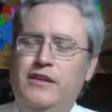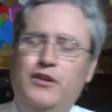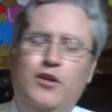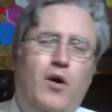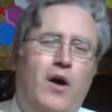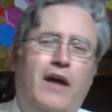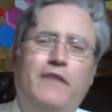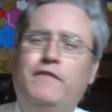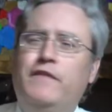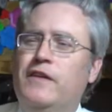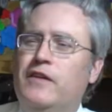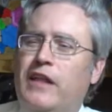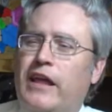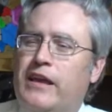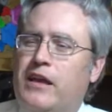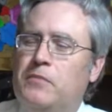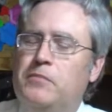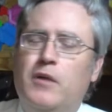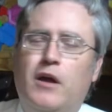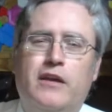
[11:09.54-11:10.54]
You know, I feel
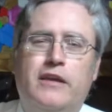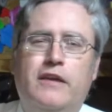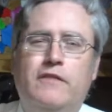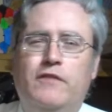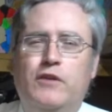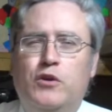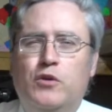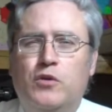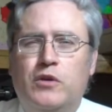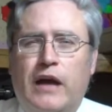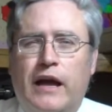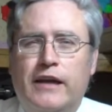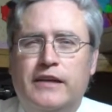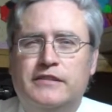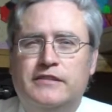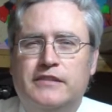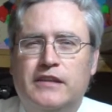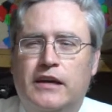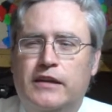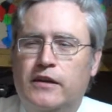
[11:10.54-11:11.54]
like I'm not giving you
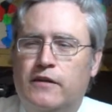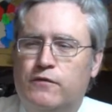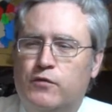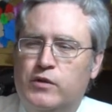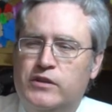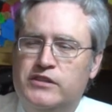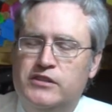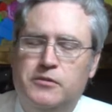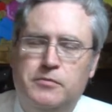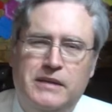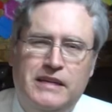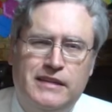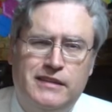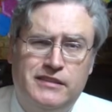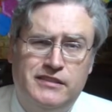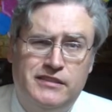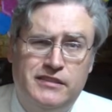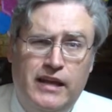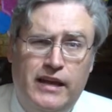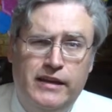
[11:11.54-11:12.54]
guys enough reason to be
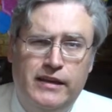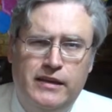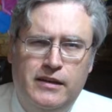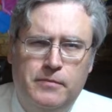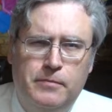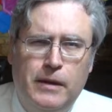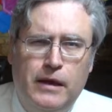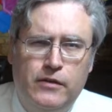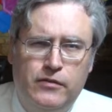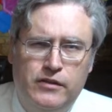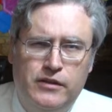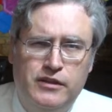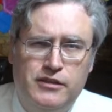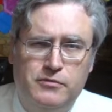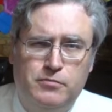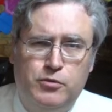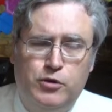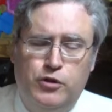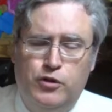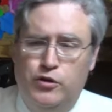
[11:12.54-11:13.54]
excited about
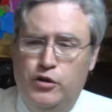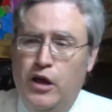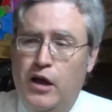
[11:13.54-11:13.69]
this printer.